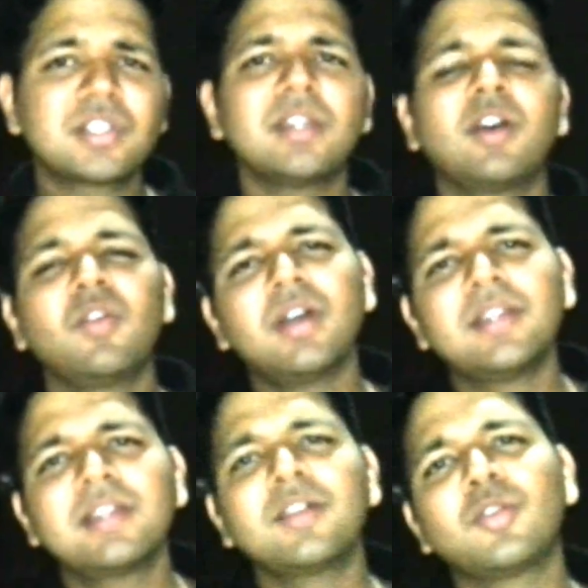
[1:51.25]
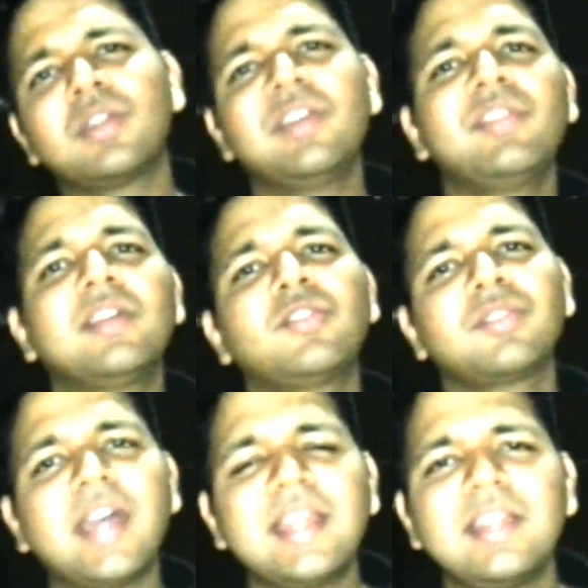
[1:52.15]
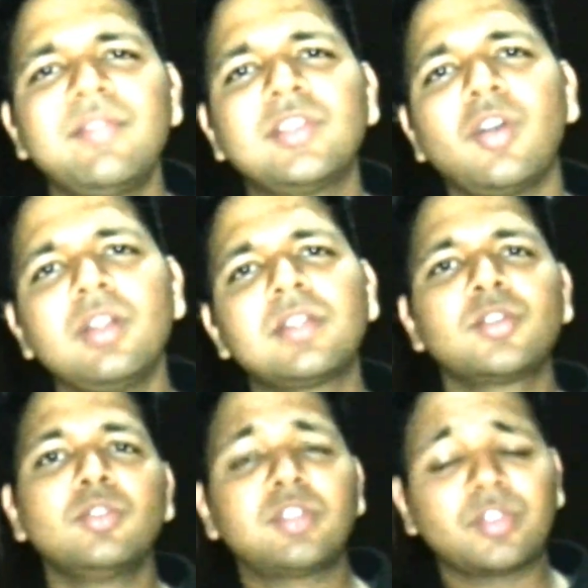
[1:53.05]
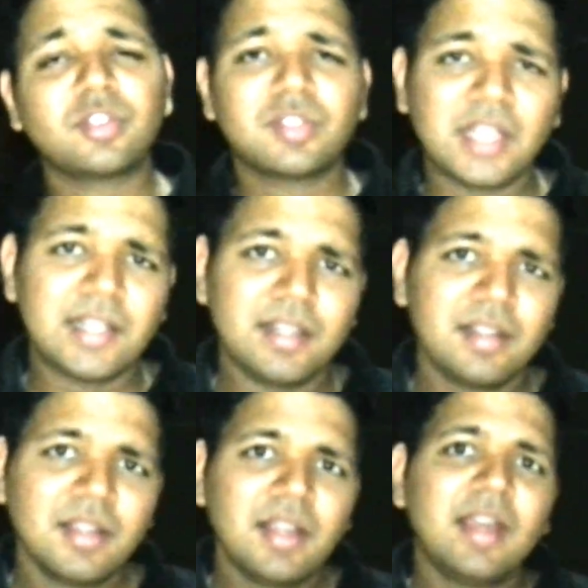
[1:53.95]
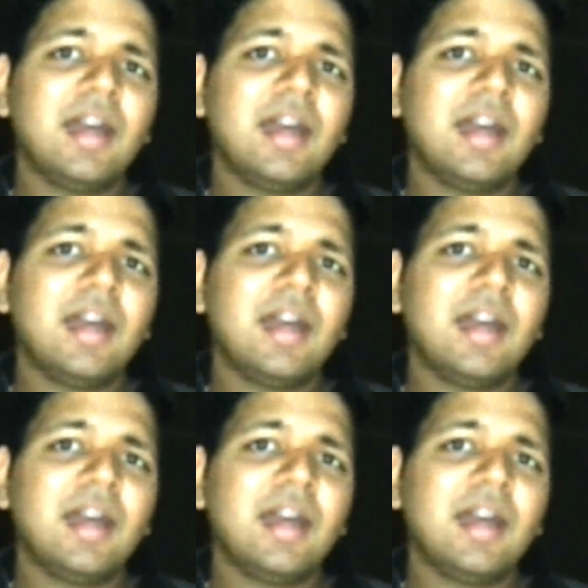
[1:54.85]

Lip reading: who was till now a hunter could live in a society with all the rules of the society.